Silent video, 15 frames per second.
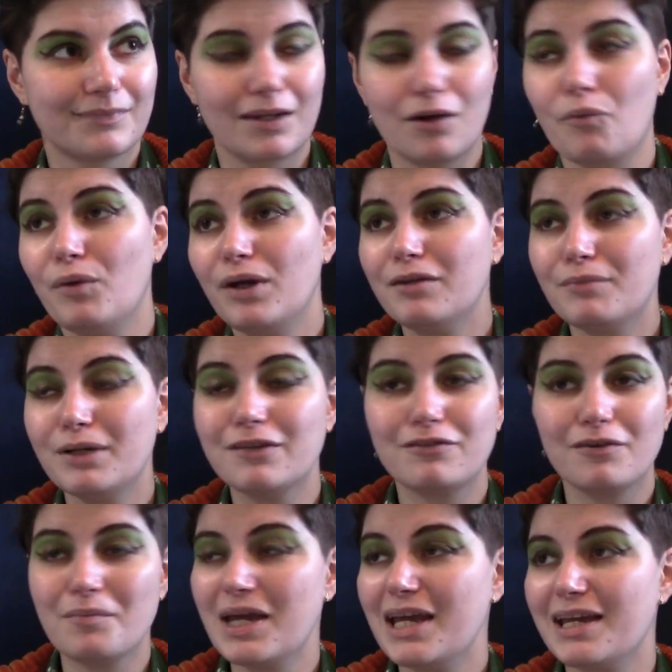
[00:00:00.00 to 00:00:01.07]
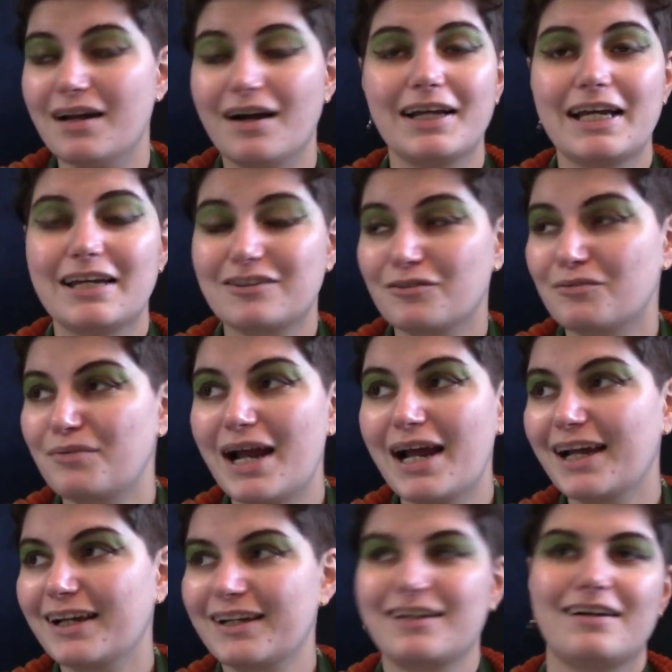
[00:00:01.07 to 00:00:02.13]
Win-win for me, I get to
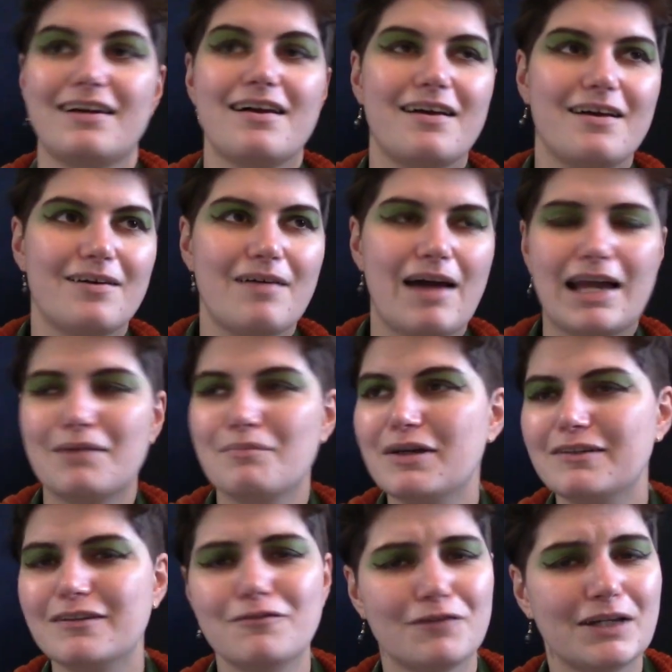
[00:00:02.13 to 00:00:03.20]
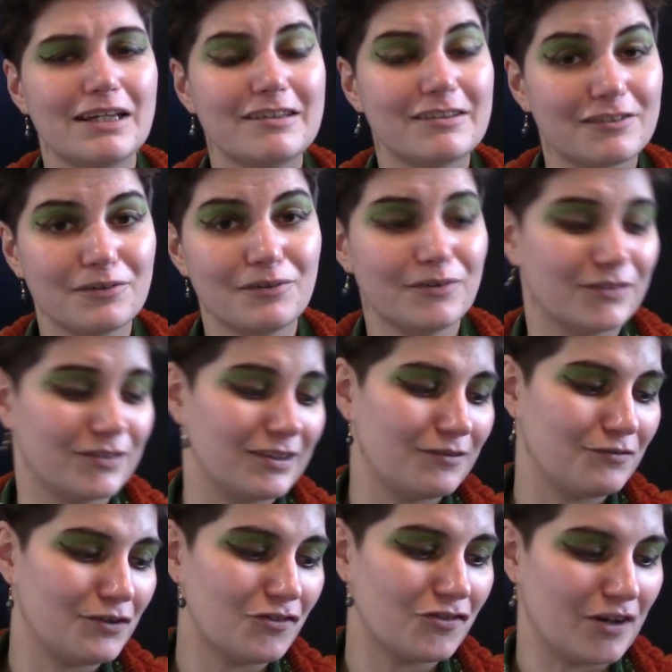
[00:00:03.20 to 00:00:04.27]
rank animated villain swords in
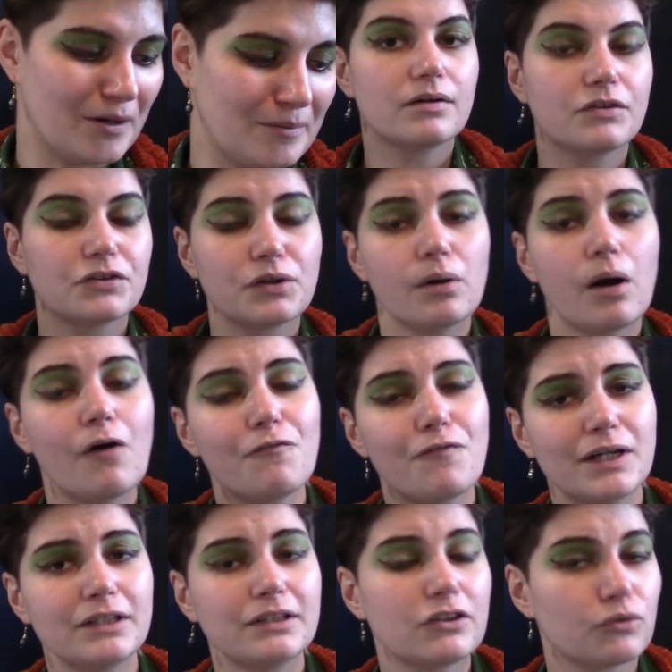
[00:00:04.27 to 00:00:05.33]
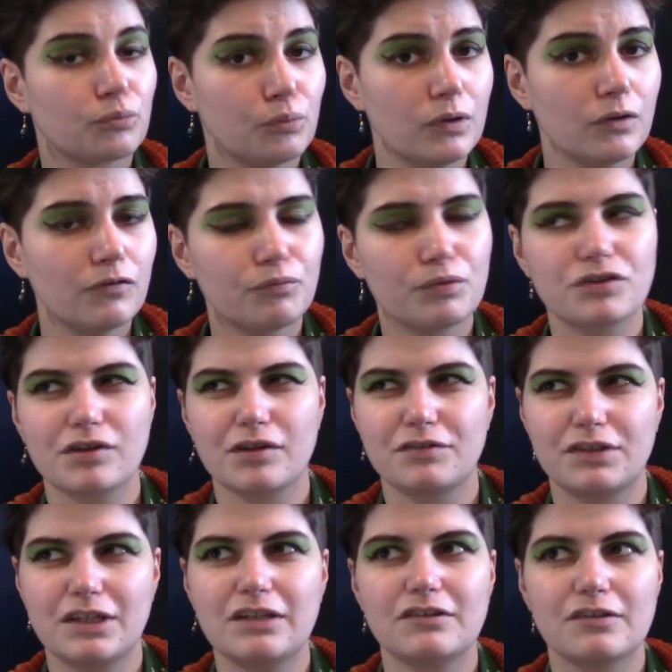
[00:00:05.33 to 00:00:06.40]
the future. So our villainous wolf, which I've
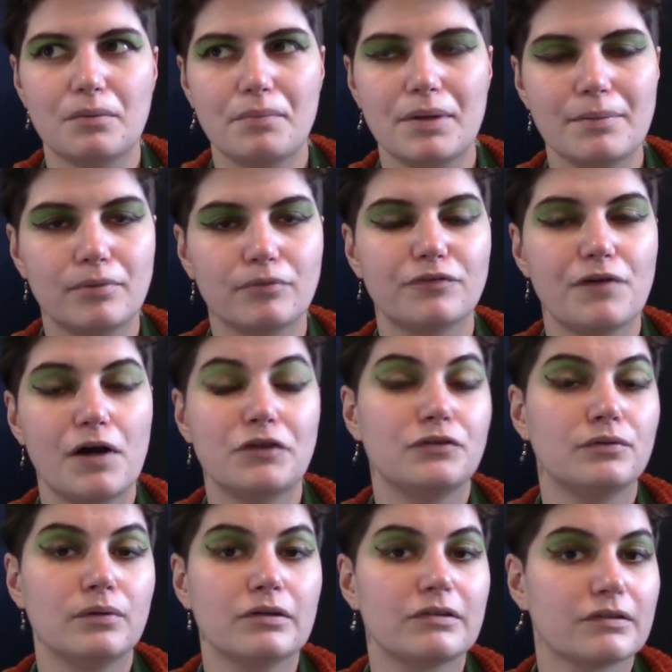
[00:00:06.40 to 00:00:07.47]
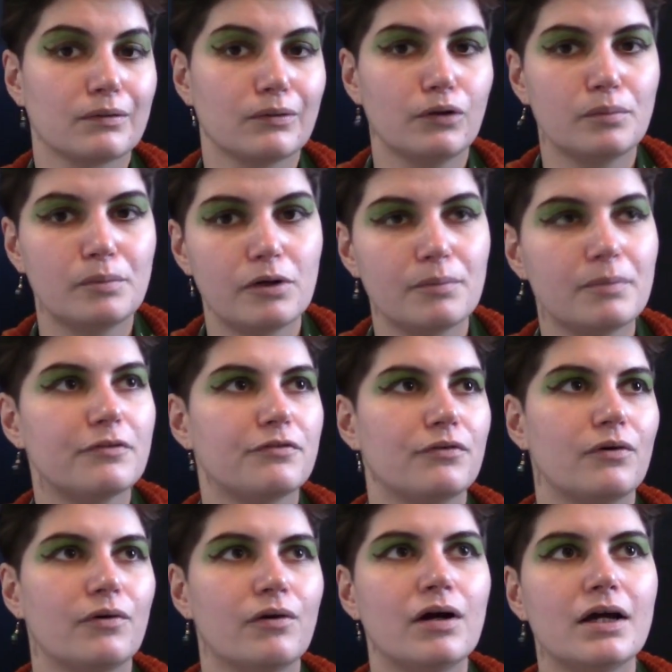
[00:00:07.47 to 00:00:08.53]
seen some people refer to as Lobo
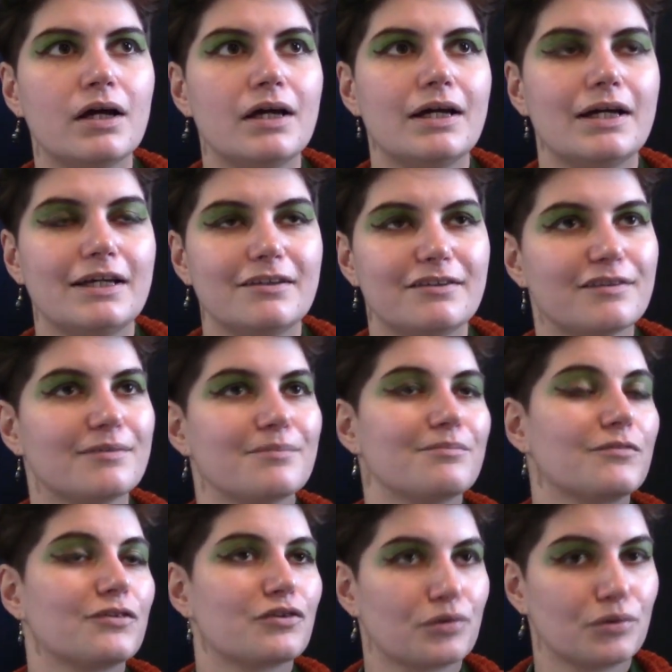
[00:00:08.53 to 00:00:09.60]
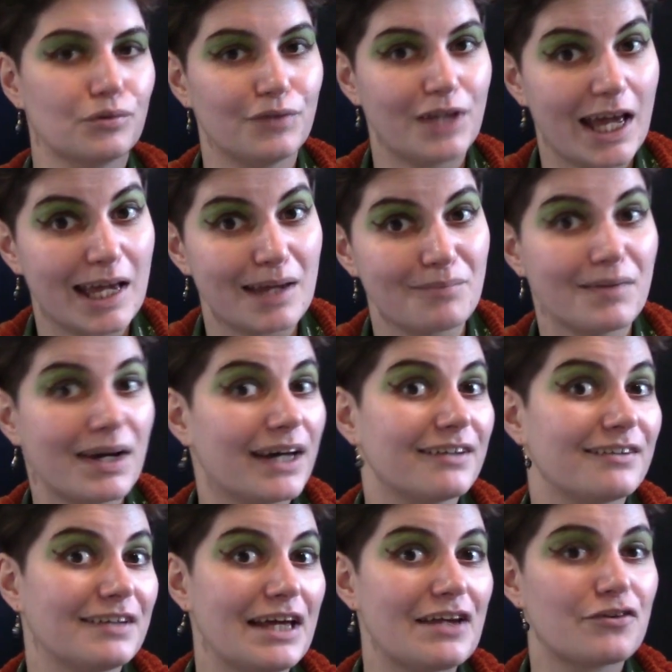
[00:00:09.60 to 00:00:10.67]
before his true name
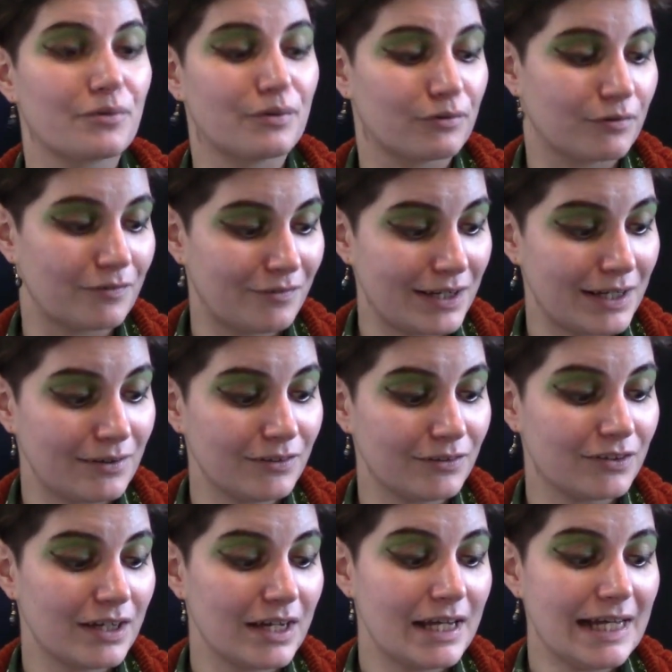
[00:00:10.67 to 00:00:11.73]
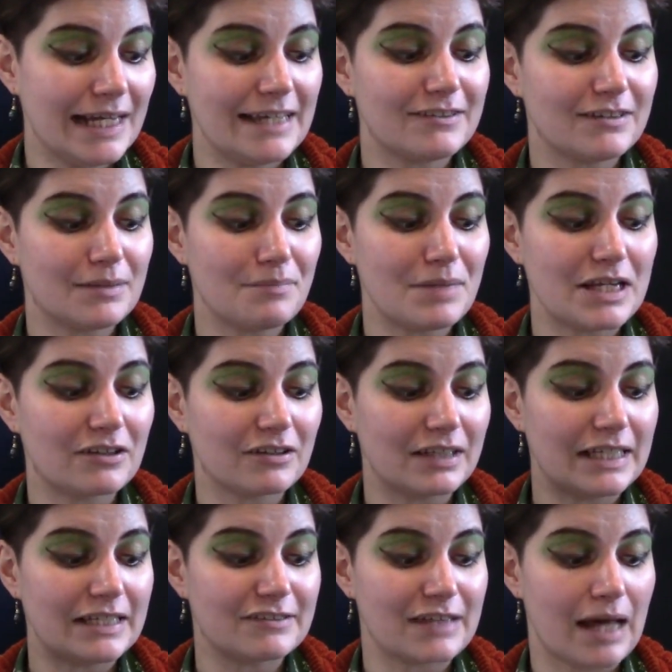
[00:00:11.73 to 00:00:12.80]
and nature is revealed, is
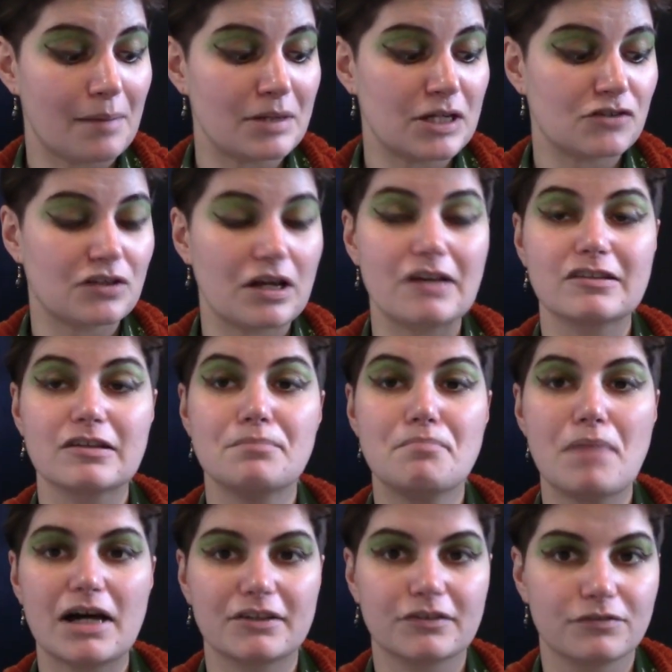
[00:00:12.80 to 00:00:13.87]
immediately established as a massive